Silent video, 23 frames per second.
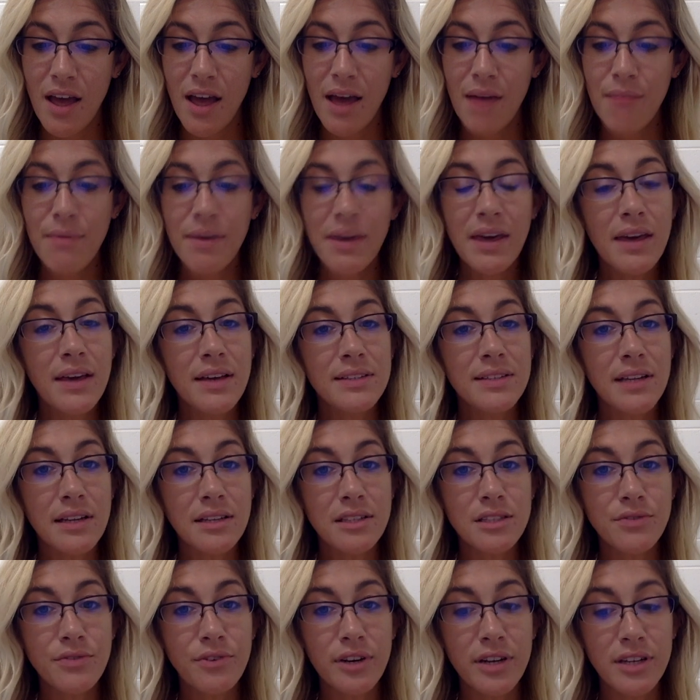and making a
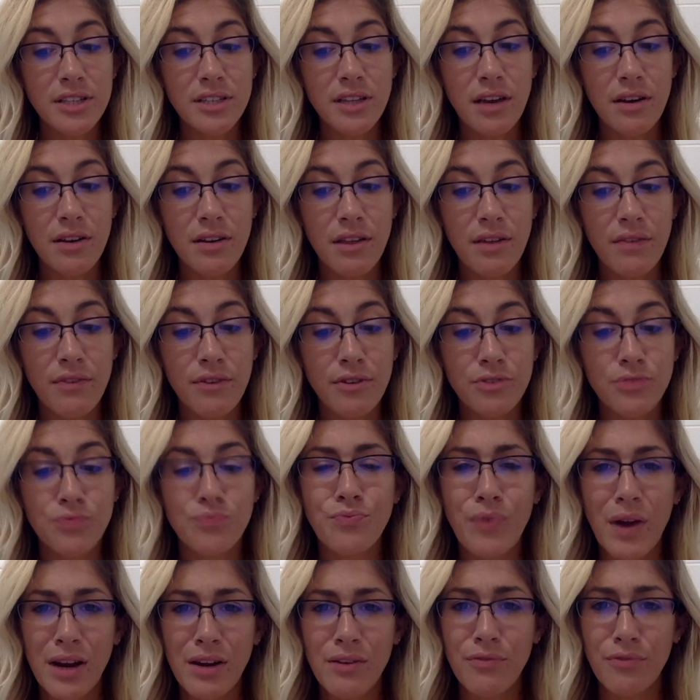sentence for each letter that feels
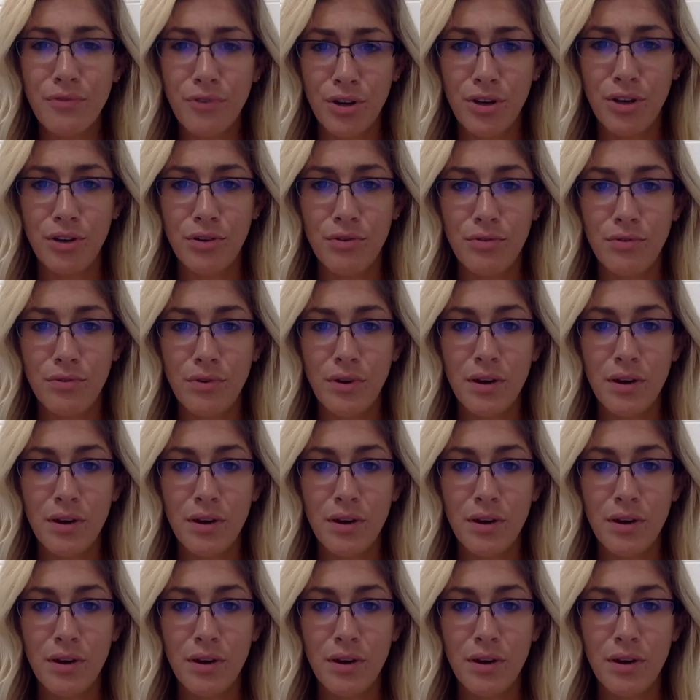right for you,